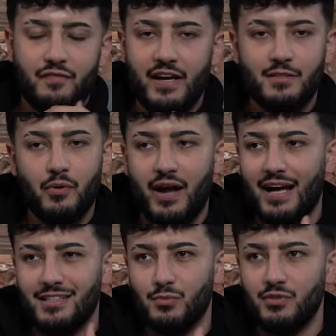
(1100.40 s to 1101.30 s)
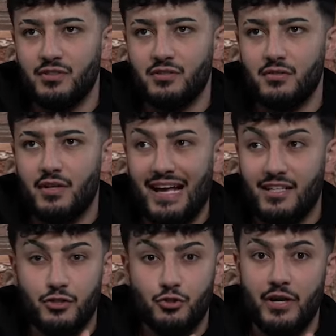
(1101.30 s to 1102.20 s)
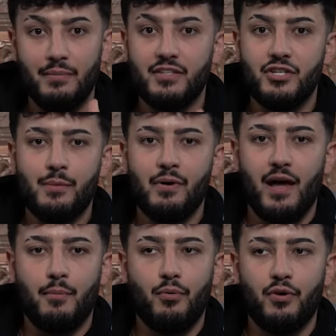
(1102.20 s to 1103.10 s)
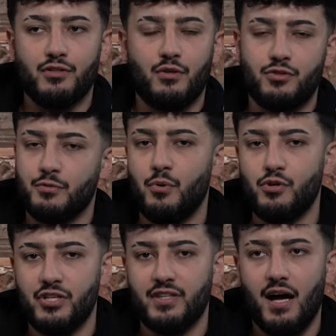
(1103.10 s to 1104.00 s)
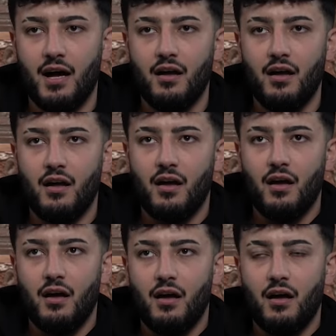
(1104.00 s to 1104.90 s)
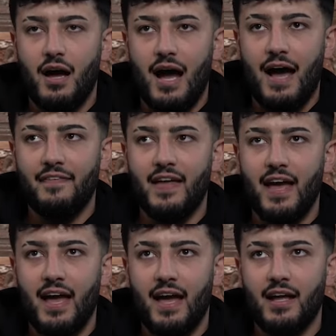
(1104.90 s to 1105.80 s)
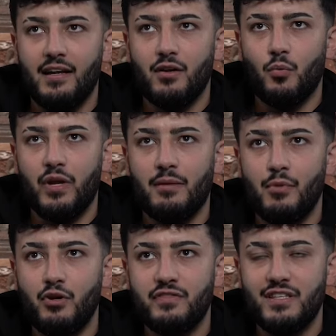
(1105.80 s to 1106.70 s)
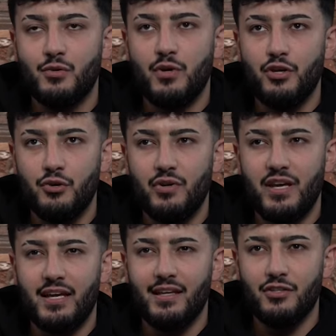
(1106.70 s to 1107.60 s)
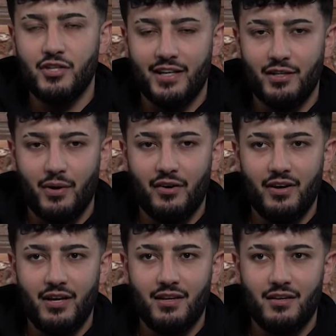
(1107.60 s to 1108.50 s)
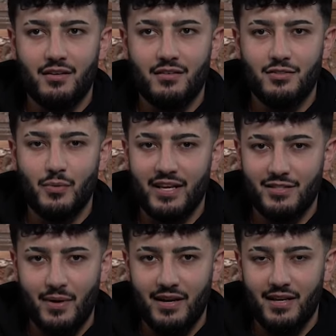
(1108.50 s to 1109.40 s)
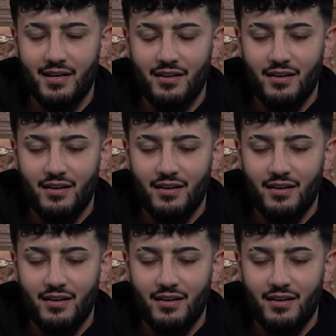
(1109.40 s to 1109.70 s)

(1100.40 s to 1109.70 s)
Facebook ads was extremely cheap at that point, so I was just pushing that. And then we moved into a unit in January twenty twenty,